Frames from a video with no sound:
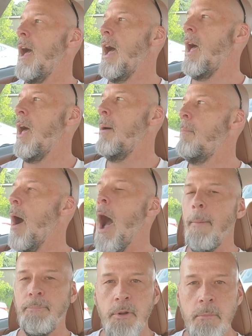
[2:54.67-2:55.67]
I'm
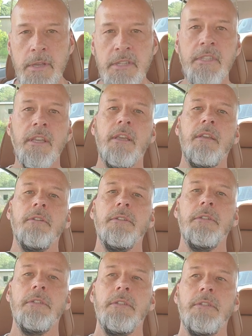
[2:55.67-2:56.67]
optimistic.
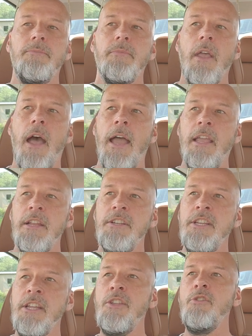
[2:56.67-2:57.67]
I
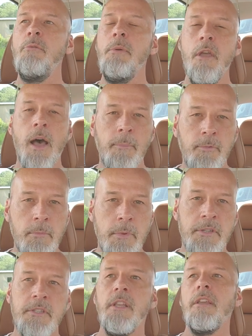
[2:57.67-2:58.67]
continue to be
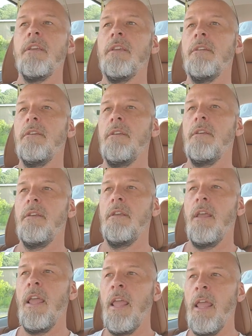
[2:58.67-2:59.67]
optimistic,
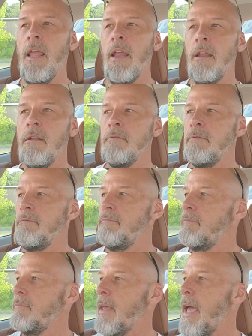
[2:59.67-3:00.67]

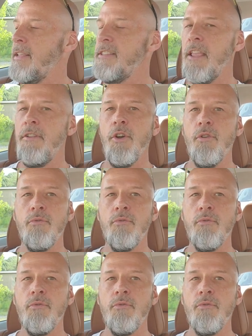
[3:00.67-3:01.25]
and I see no